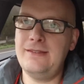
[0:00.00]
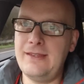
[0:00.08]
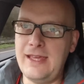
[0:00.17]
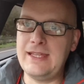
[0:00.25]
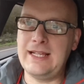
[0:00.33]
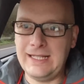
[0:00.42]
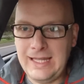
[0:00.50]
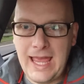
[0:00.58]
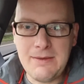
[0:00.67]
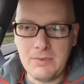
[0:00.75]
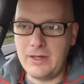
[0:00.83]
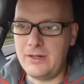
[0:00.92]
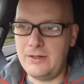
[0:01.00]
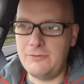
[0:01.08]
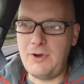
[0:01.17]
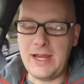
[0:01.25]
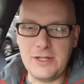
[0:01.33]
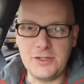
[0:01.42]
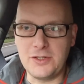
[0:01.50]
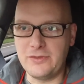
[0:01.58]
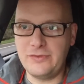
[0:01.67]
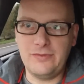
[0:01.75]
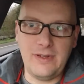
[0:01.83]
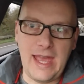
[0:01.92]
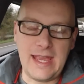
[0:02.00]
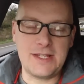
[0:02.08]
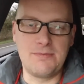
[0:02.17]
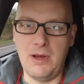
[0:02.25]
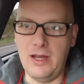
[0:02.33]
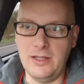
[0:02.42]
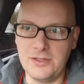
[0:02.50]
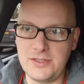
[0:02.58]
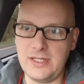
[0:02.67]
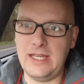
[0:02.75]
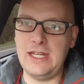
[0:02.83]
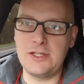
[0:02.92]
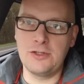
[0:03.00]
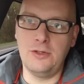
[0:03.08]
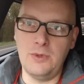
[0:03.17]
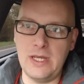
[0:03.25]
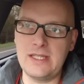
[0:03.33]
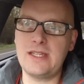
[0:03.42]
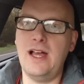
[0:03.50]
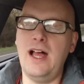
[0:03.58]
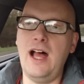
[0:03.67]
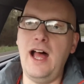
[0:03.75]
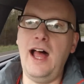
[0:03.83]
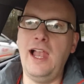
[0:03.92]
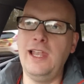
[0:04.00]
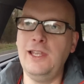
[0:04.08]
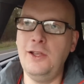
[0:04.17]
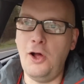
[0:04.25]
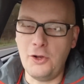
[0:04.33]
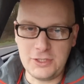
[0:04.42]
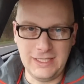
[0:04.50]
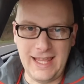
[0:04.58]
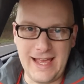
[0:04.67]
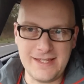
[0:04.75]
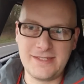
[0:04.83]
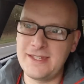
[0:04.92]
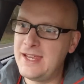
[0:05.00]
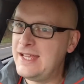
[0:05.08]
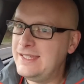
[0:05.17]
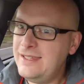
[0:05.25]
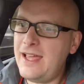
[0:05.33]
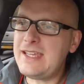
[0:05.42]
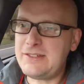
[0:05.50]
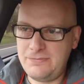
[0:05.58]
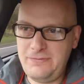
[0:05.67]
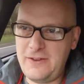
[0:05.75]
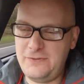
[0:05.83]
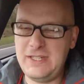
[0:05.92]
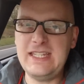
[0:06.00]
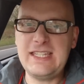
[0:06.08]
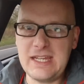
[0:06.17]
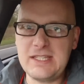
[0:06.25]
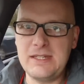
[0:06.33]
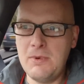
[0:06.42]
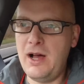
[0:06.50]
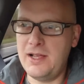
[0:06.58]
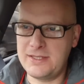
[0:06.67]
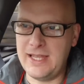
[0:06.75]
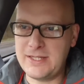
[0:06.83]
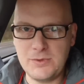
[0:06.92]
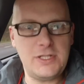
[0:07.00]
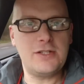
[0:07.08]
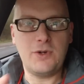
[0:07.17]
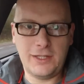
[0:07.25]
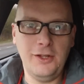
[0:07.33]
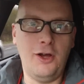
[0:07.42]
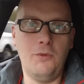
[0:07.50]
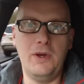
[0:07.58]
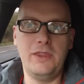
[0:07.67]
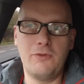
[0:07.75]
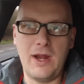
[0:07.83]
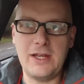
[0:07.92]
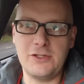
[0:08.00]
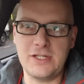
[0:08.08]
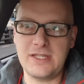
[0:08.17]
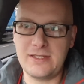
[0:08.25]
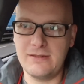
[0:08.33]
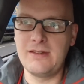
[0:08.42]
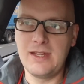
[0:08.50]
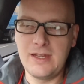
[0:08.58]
they claim a range of X miles. It is always a lot less, like 50, 60 miles less, which is quite a lot when the range is